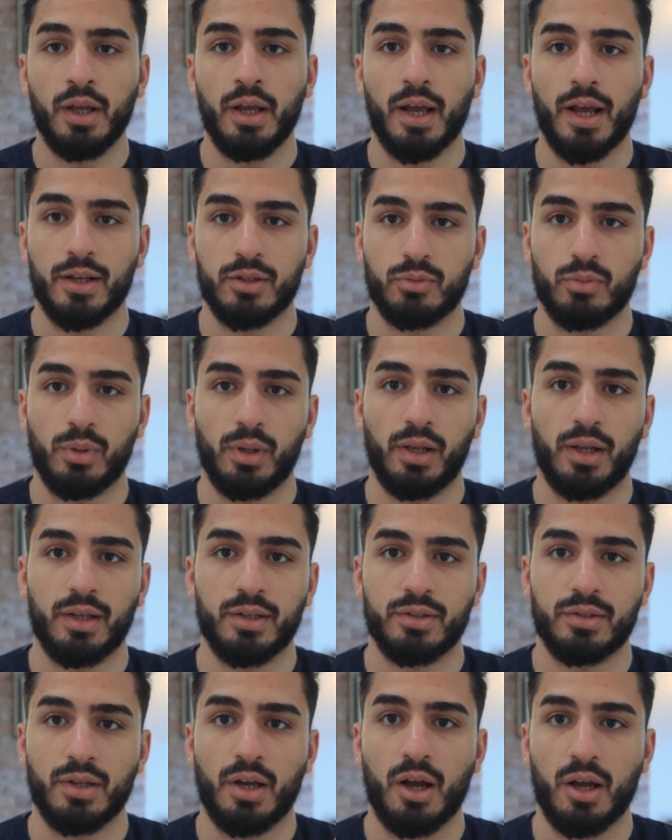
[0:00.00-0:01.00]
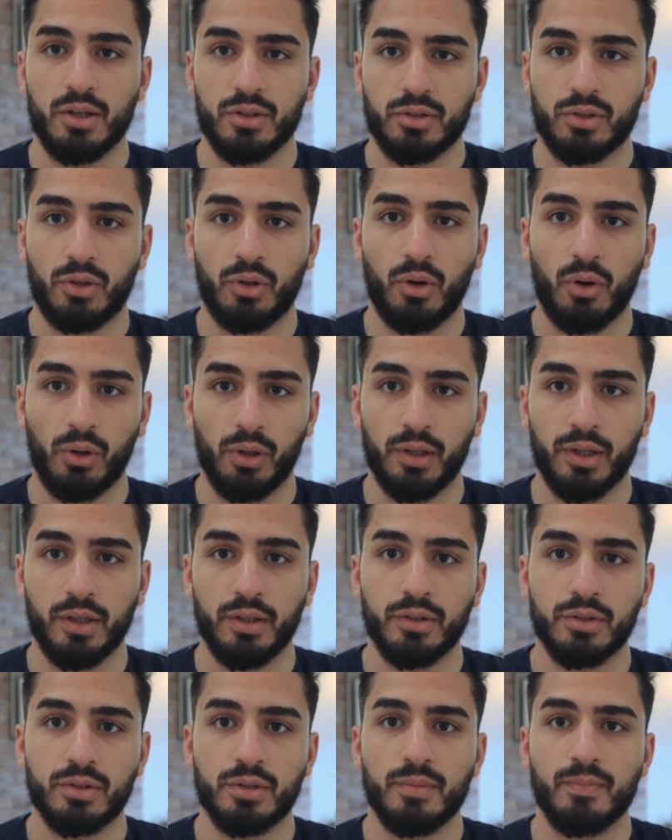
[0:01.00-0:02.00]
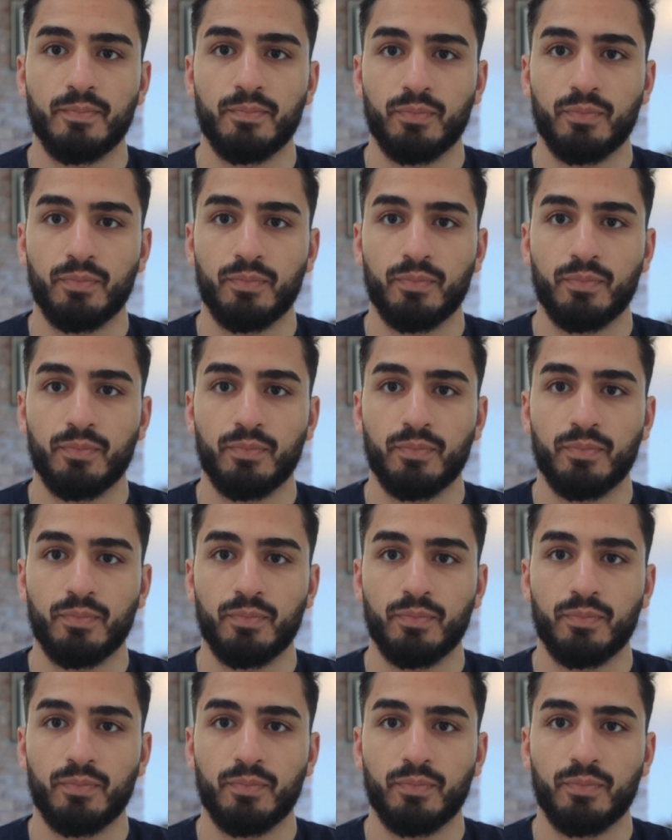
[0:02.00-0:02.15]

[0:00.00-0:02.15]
as well as ask colleagues